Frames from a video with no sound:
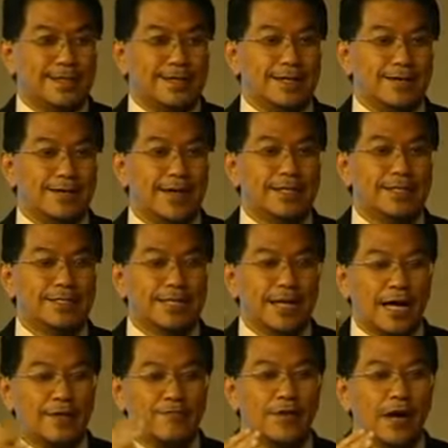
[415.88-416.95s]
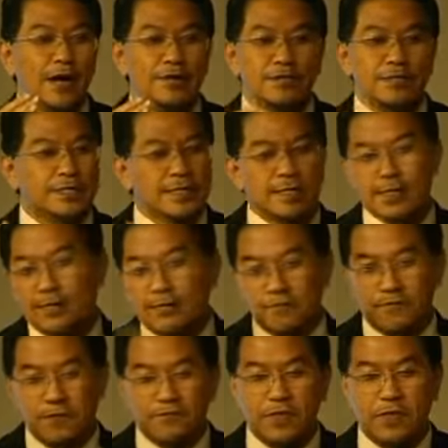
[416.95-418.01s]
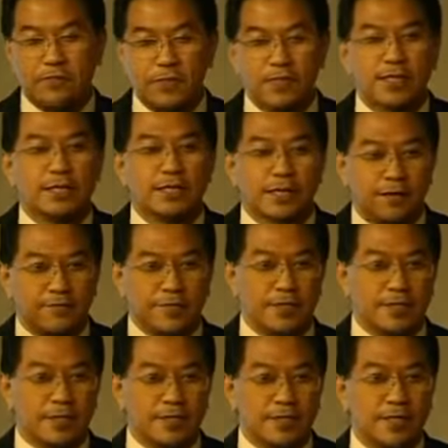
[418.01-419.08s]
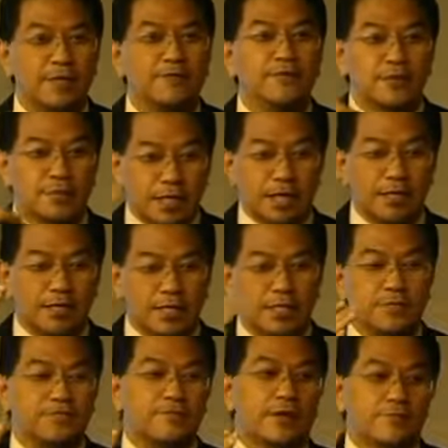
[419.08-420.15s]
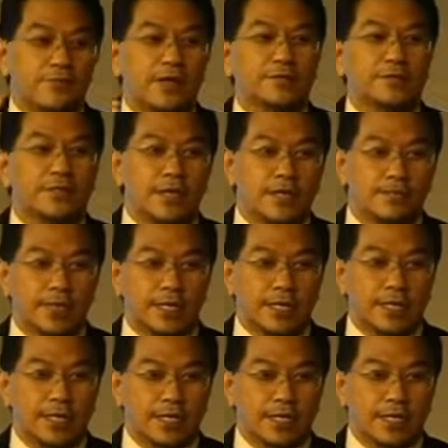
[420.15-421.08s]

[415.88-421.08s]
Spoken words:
right? It's half ounce, 50% covered. If your target is 5,000 like me,